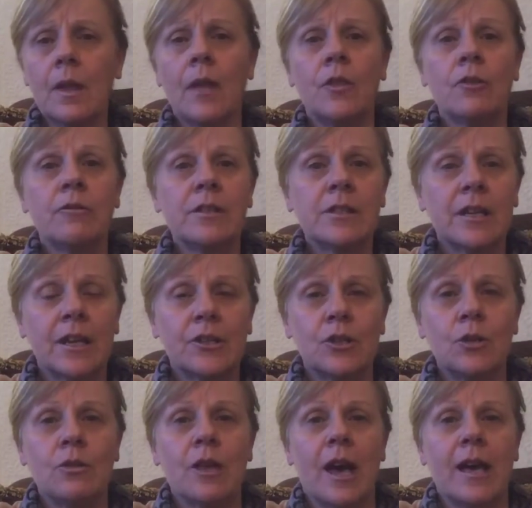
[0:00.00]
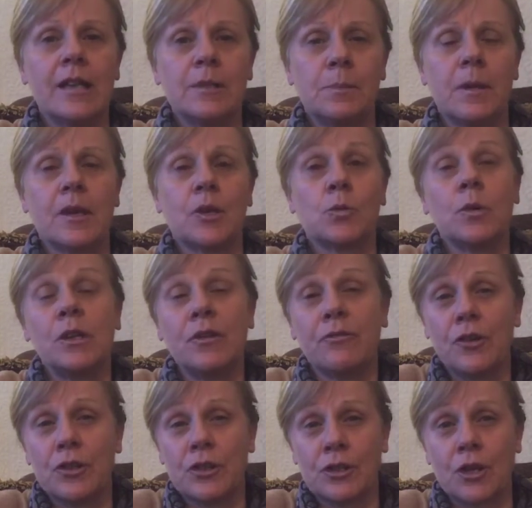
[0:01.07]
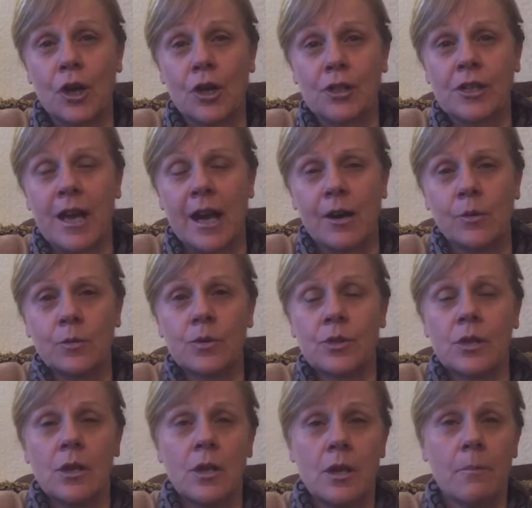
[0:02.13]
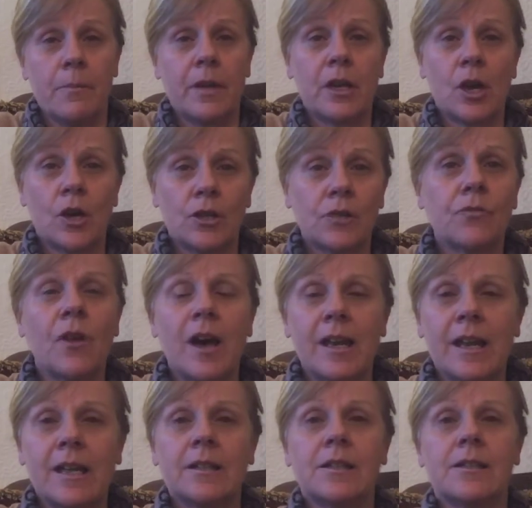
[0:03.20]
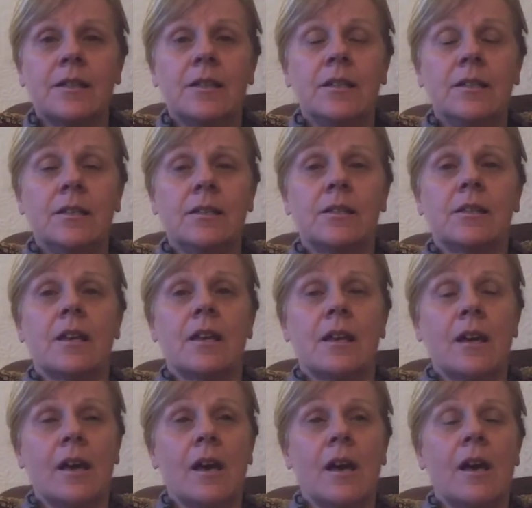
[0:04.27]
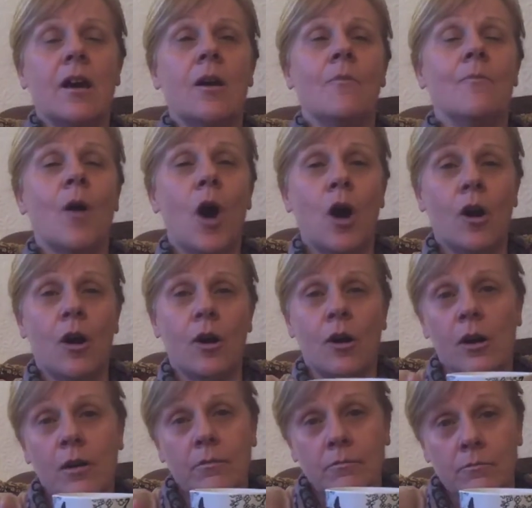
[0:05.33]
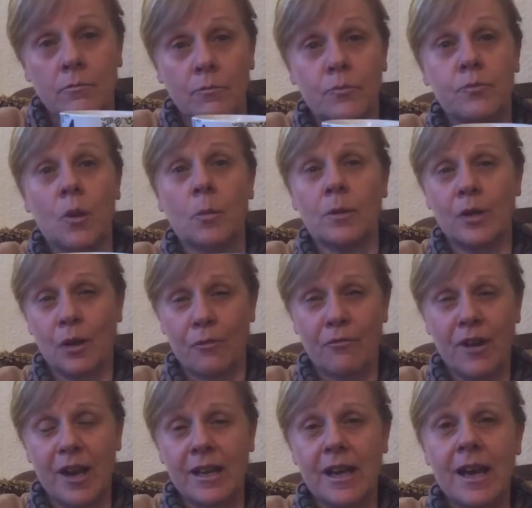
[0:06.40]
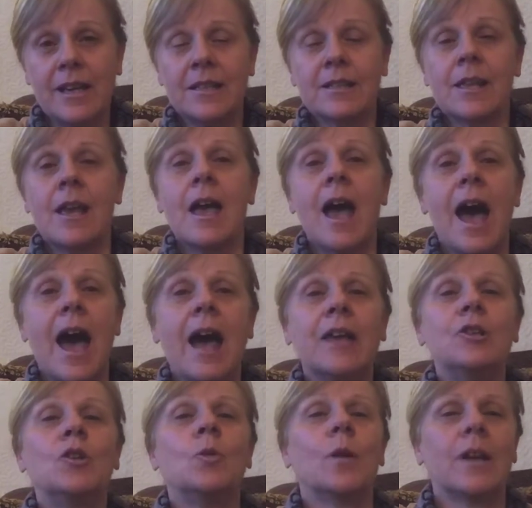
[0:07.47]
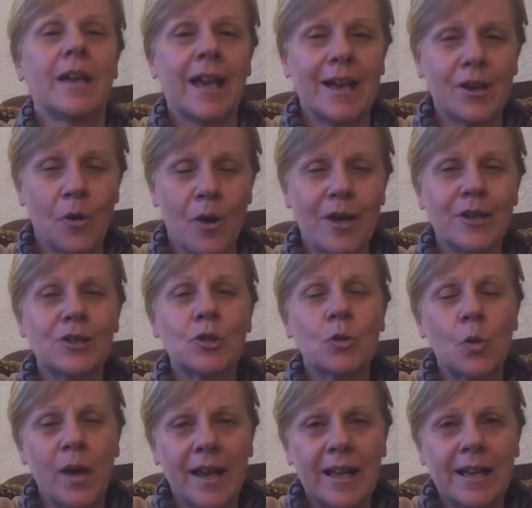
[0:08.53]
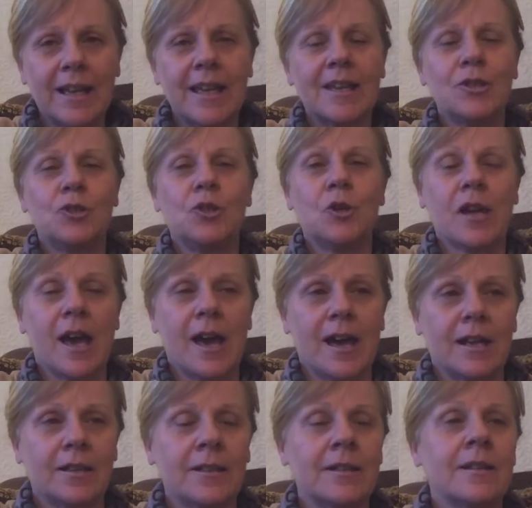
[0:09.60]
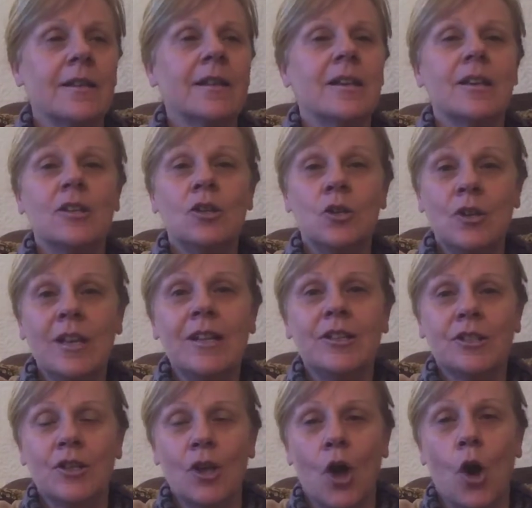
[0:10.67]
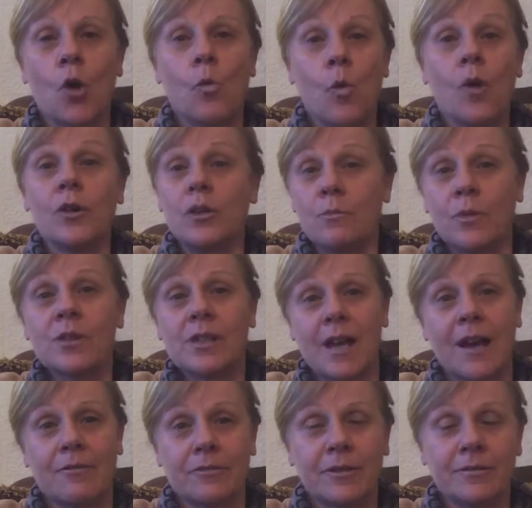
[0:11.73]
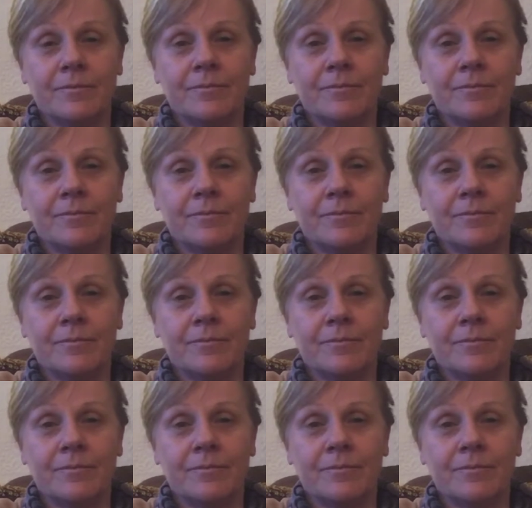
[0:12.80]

And the reason that I do that is because when you first start out, because finances are probably not finite and you want to get going as quickly as you can, you need to know what you must have.